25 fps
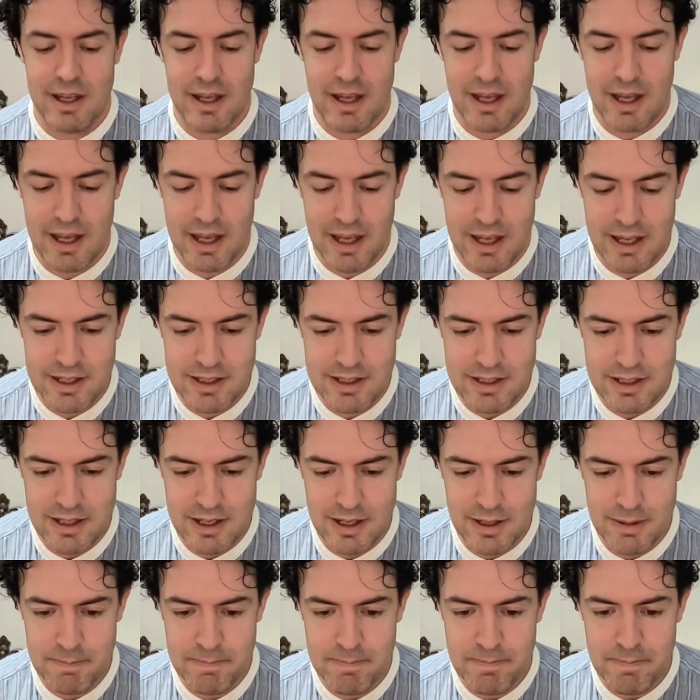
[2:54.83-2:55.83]

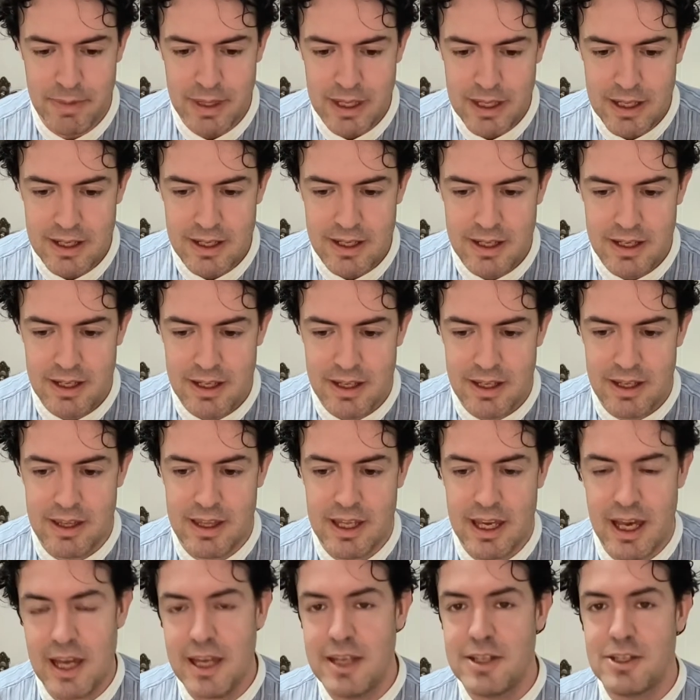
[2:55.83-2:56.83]
And
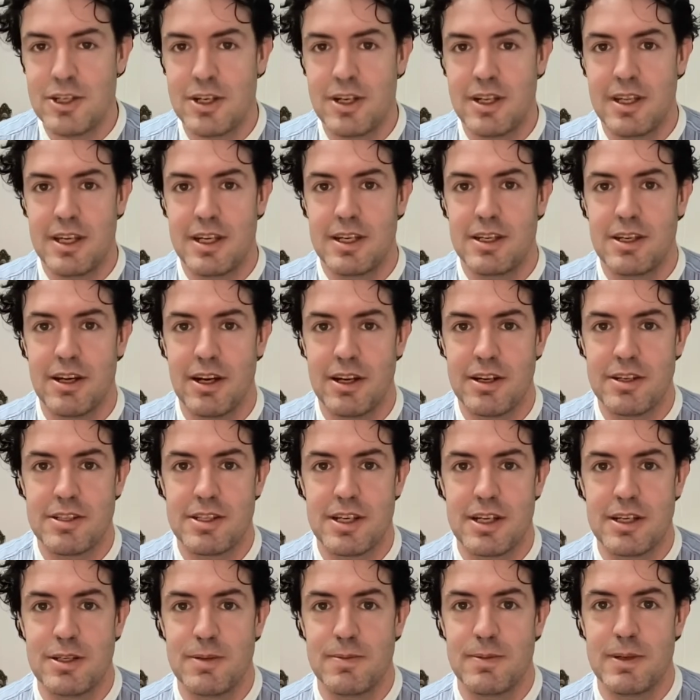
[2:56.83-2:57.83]
the agent then kind of
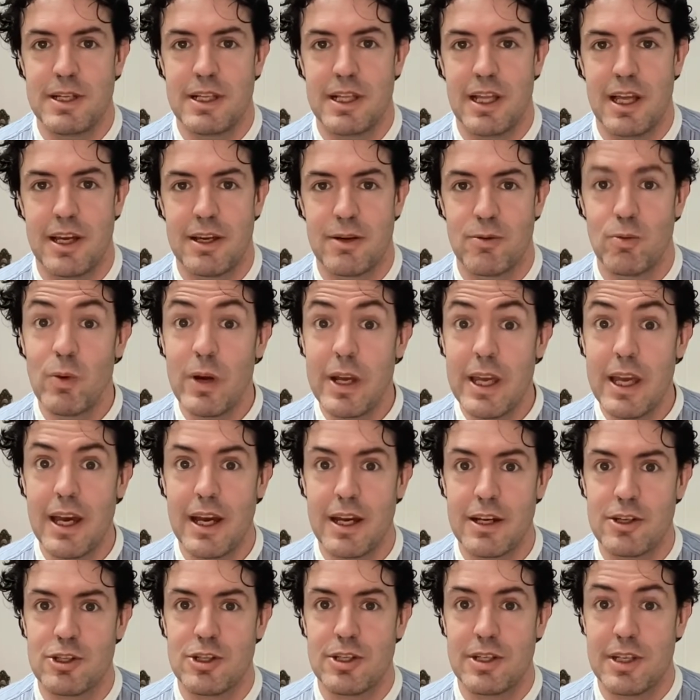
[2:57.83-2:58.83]
said to me, like, we
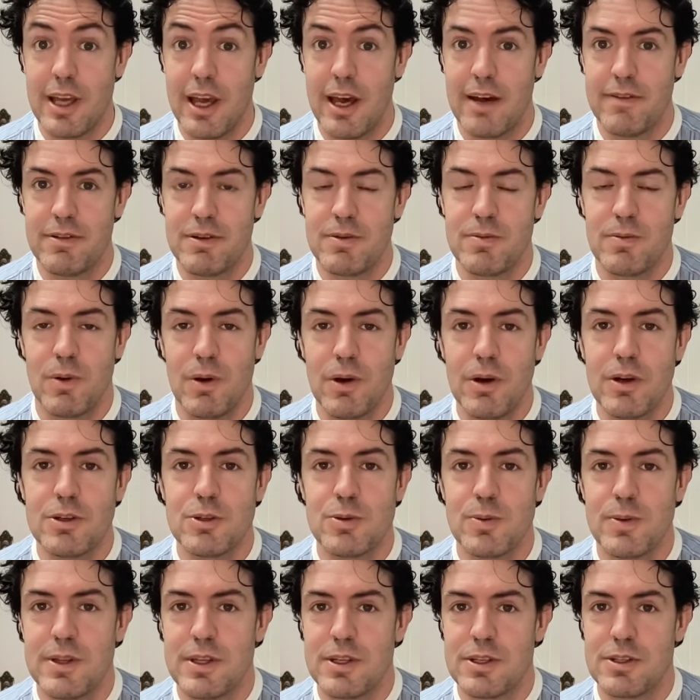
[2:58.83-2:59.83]
actually haven't
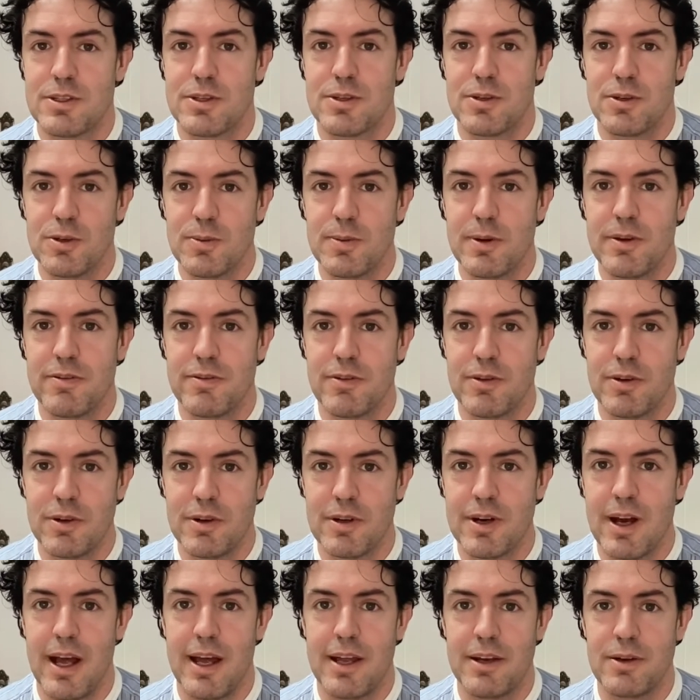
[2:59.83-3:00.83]
worked with this school
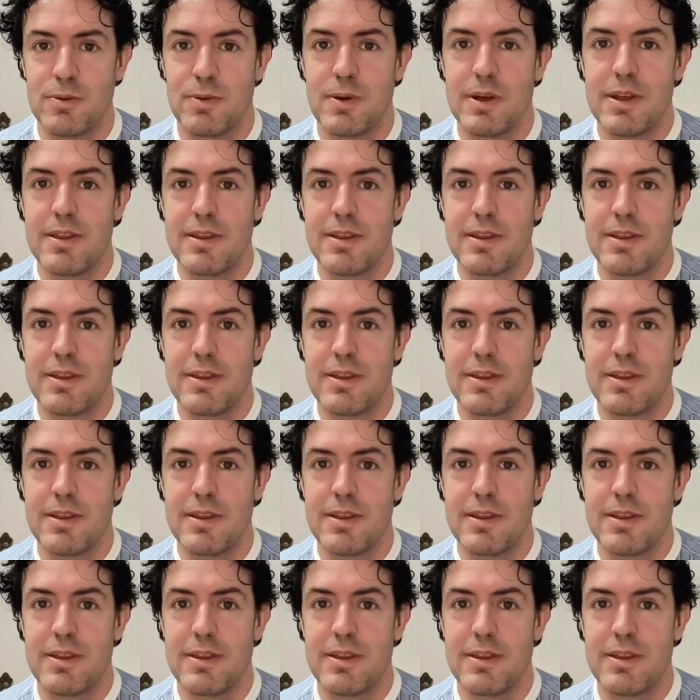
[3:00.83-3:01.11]
before and we